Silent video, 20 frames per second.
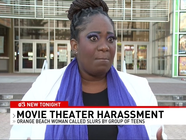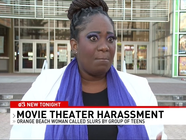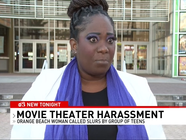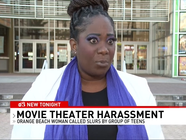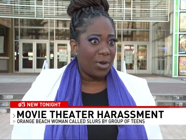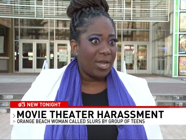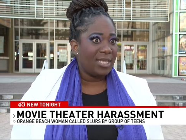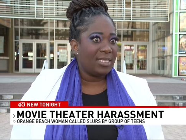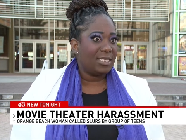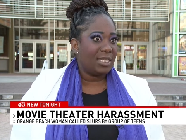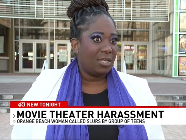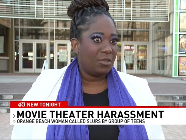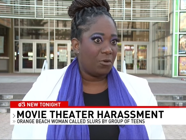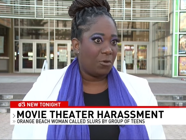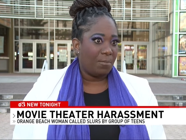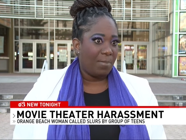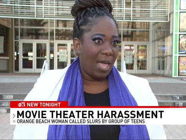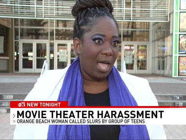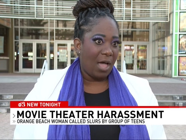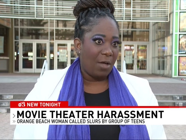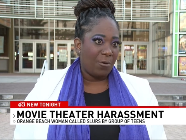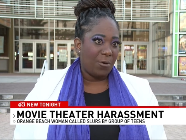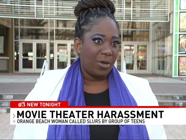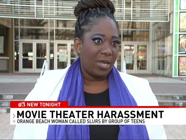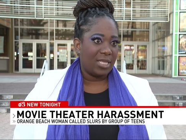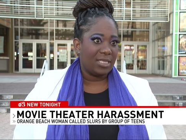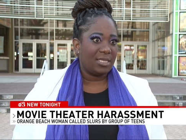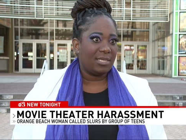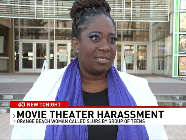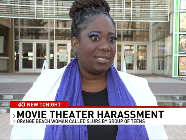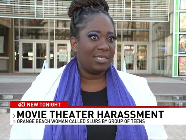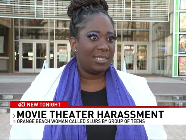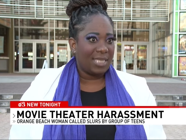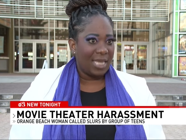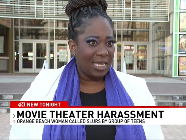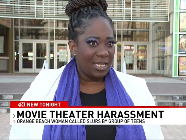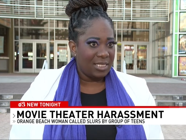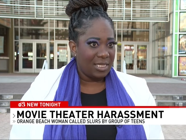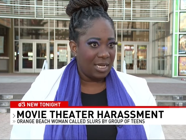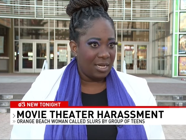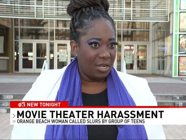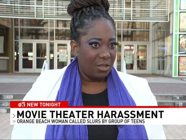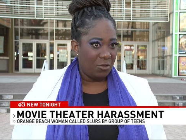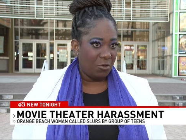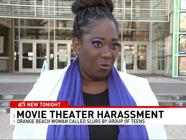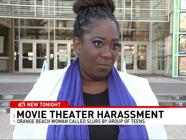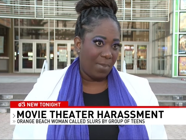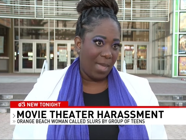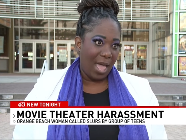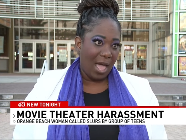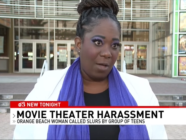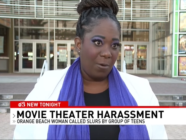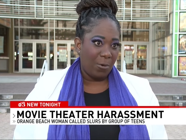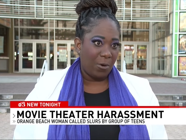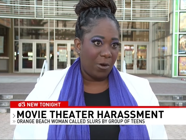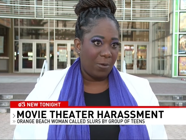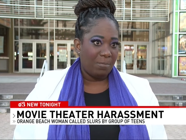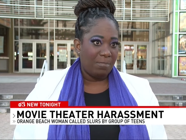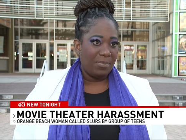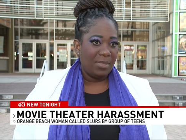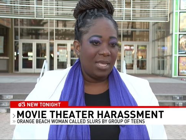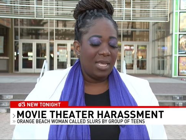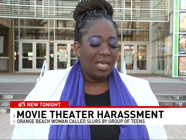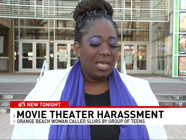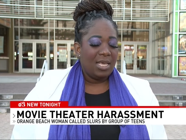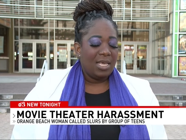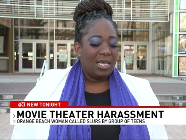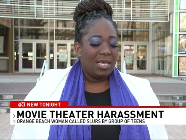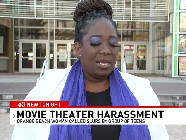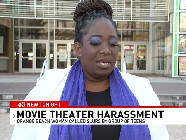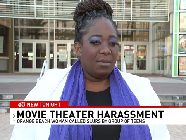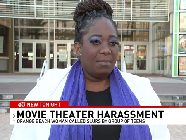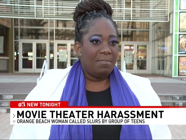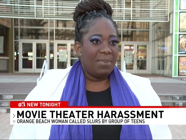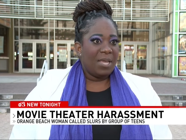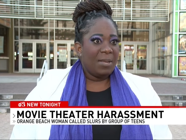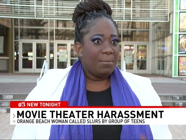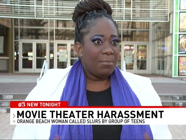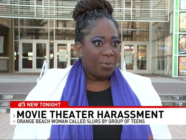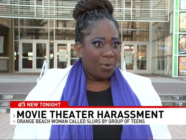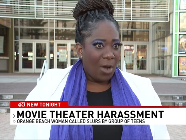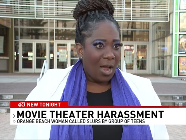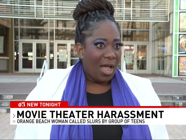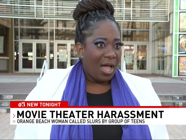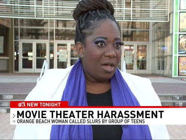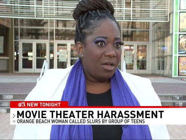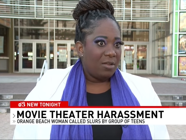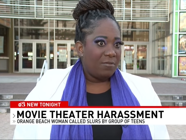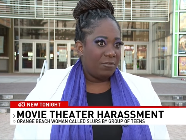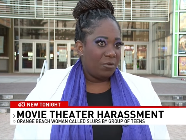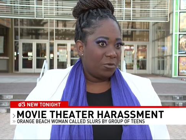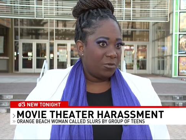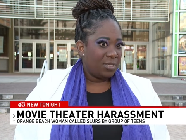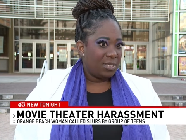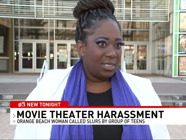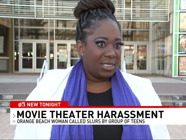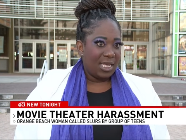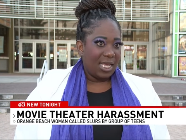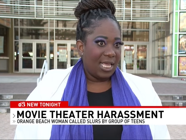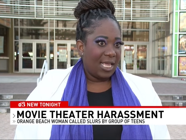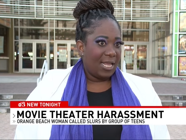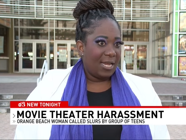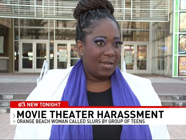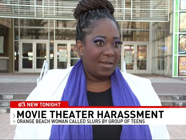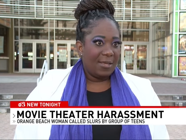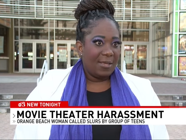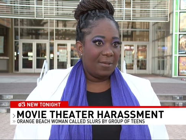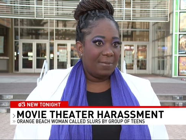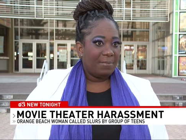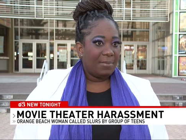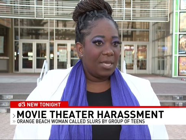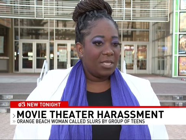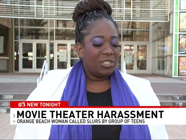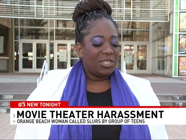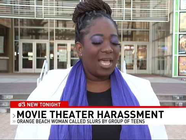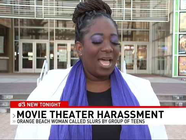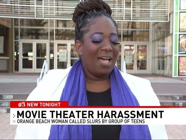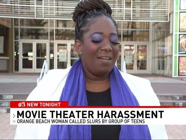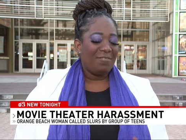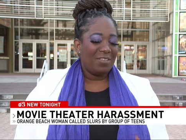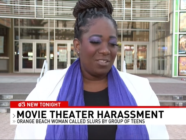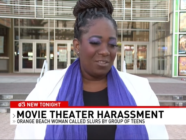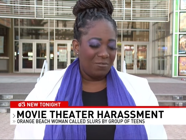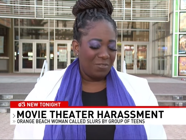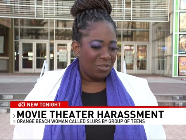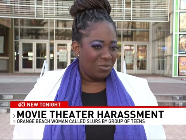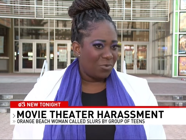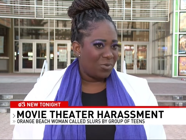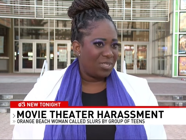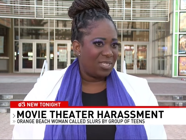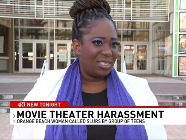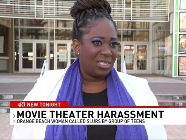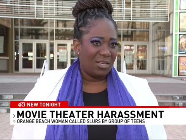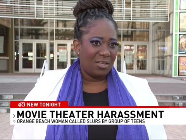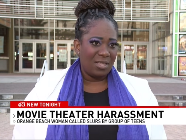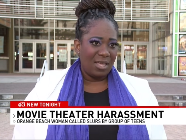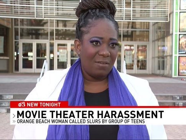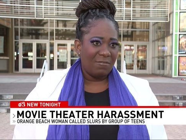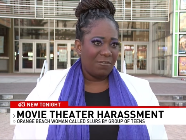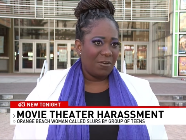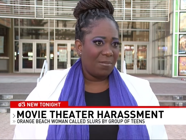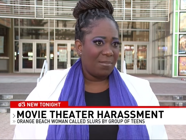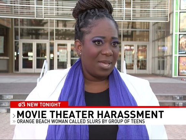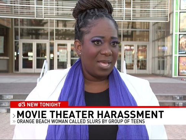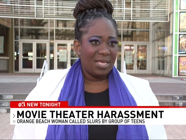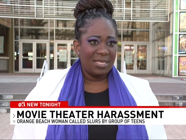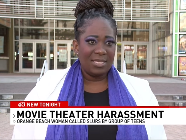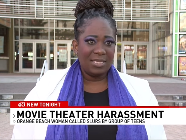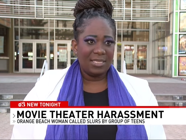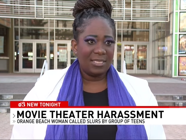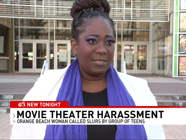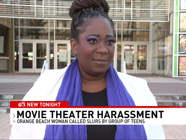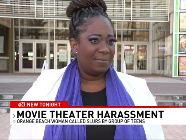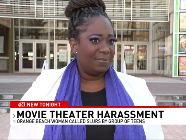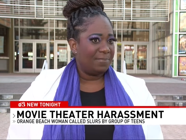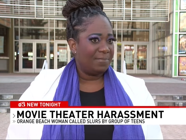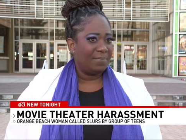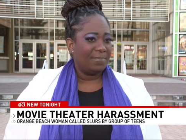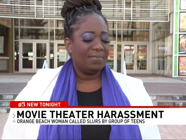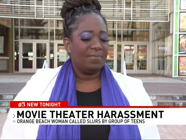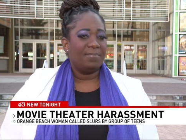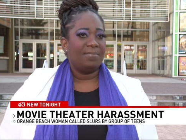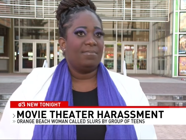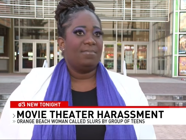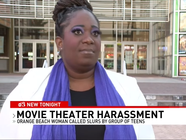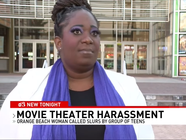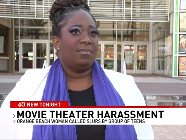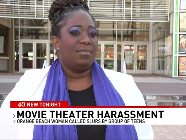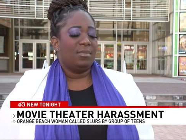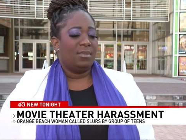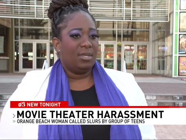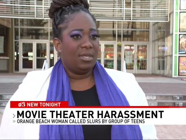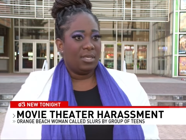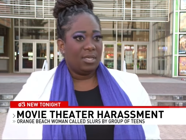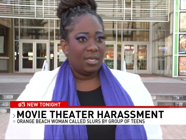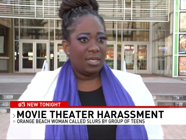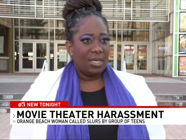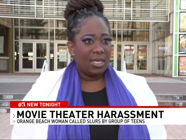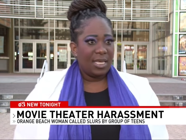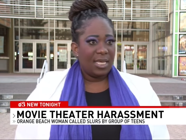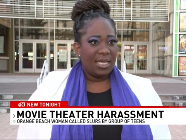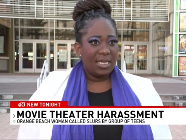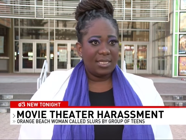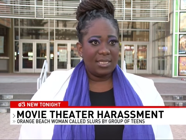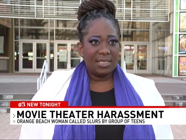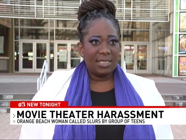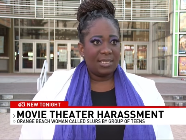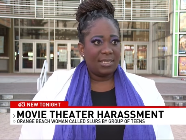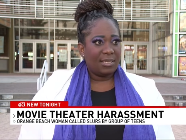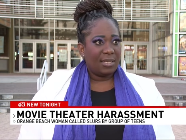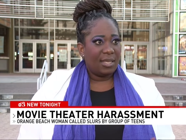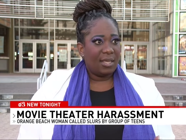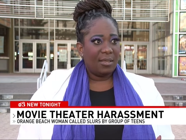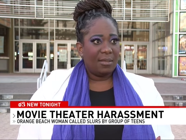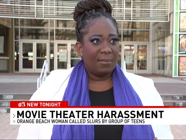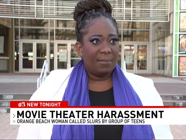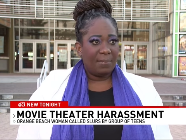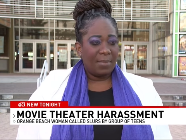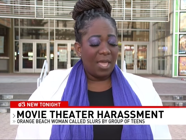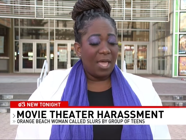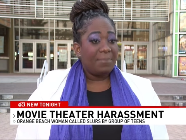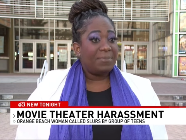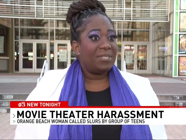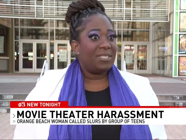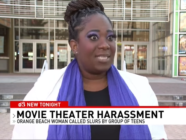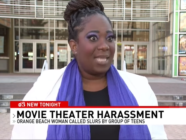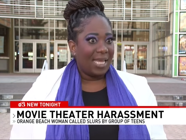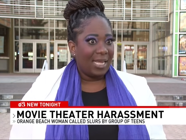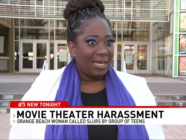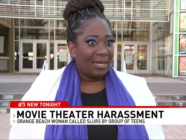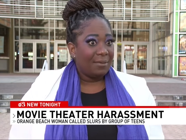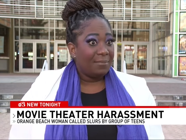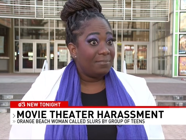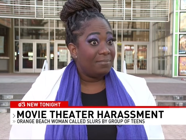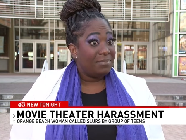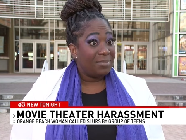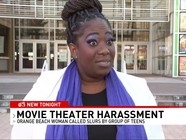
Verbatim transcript: embracing your power and standing in your power, being proud of your skin, and to have individuals steal that from us is obscene,